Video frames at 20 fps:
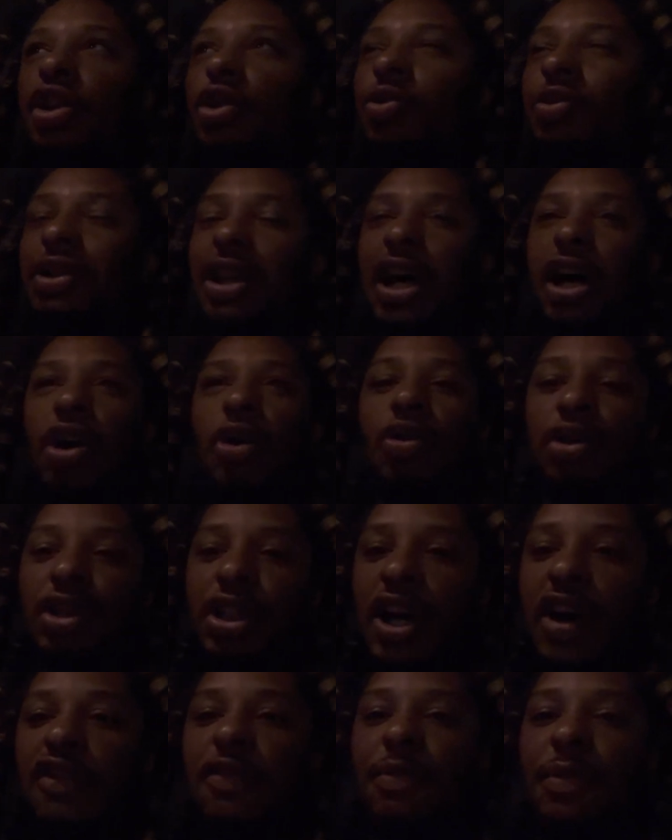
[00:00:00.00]
you will not own a
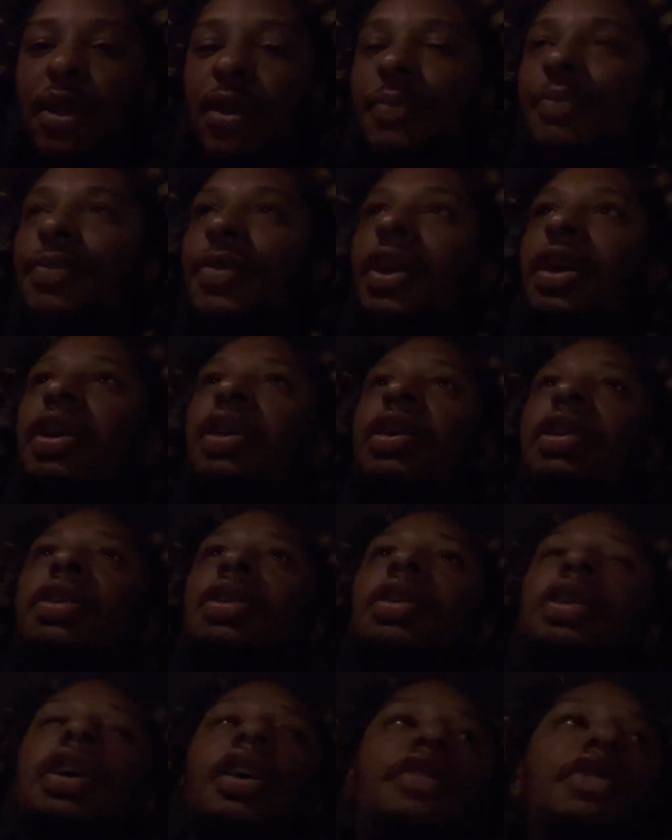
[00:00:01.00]
dollar from me. If